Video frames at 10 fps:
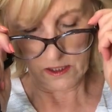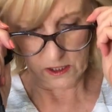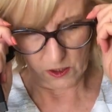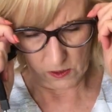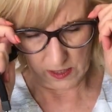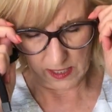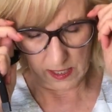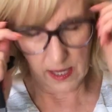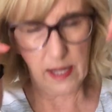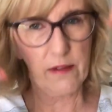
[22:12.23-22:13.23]
So
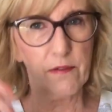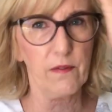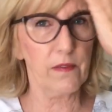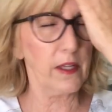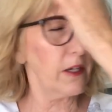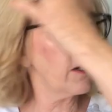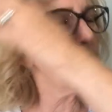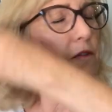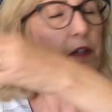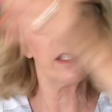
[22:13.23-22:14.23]
they're
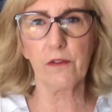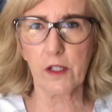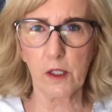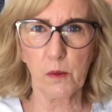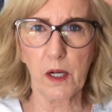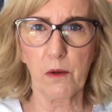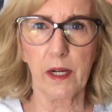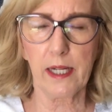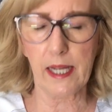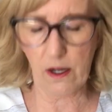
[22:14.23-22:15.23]
not fitting very well
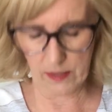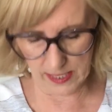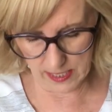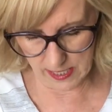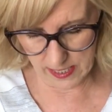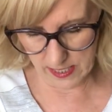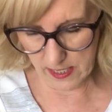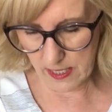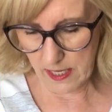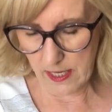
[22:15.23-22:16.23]
right now, and I
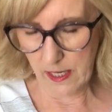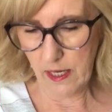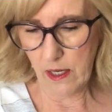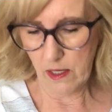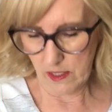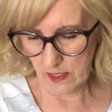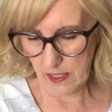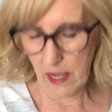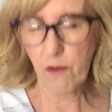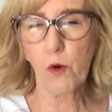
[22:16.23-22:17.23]

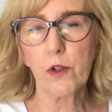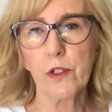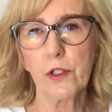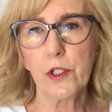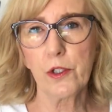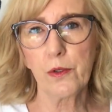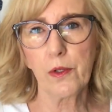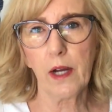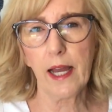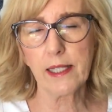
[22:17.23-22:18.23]
have ordered
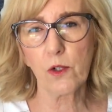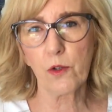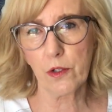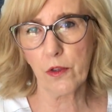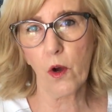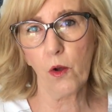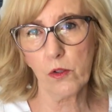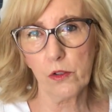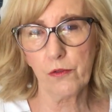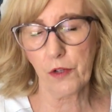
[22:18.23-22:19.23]
I had to order the whole
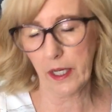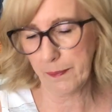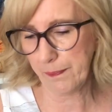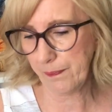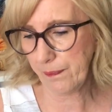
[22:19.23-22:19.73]
new frame.